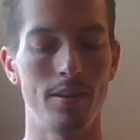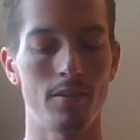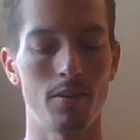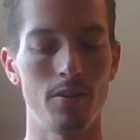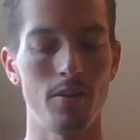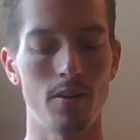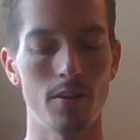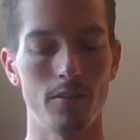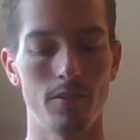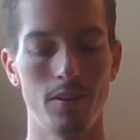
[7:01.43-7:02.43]
600
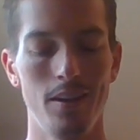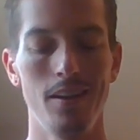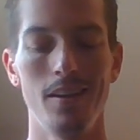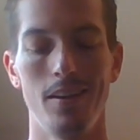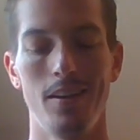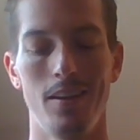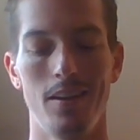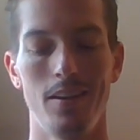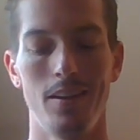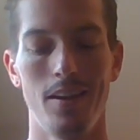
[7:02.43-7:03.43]
yards.
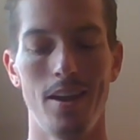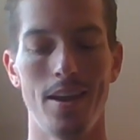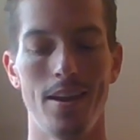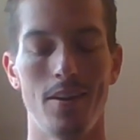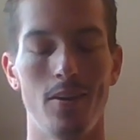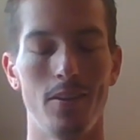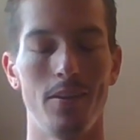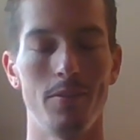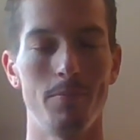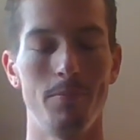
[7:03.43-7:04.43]
And
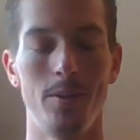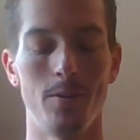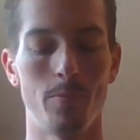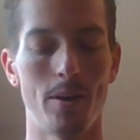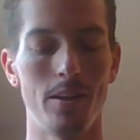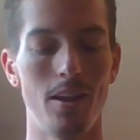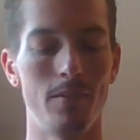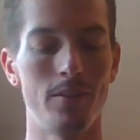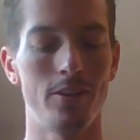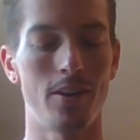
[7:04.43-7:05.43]
on my
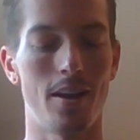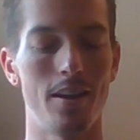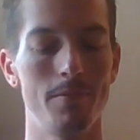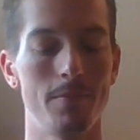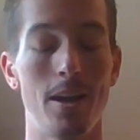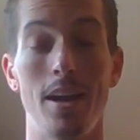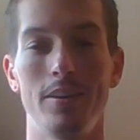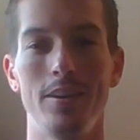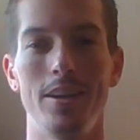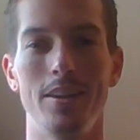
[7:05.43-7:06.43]
11th shot, I
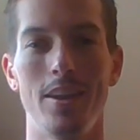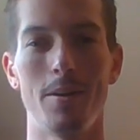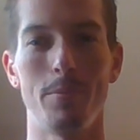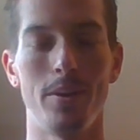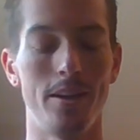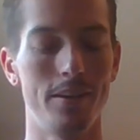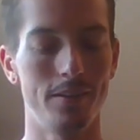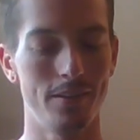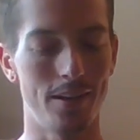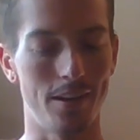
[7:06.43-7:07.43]
actually hit that plate
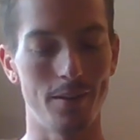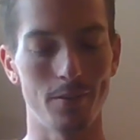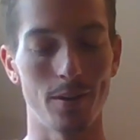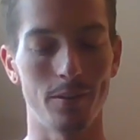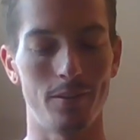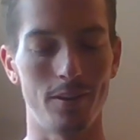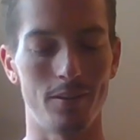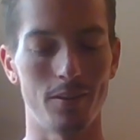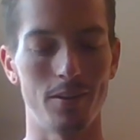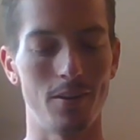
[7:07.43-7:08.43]
at around
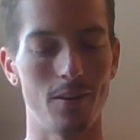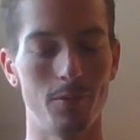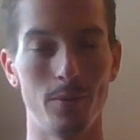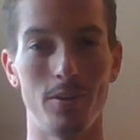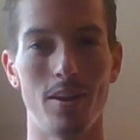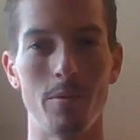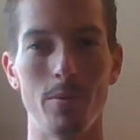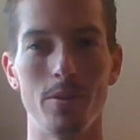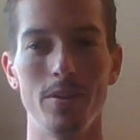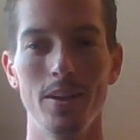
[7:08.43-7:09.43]
600 yards with a 10
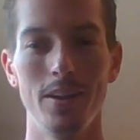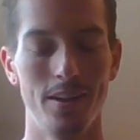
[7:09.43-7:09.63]
mil.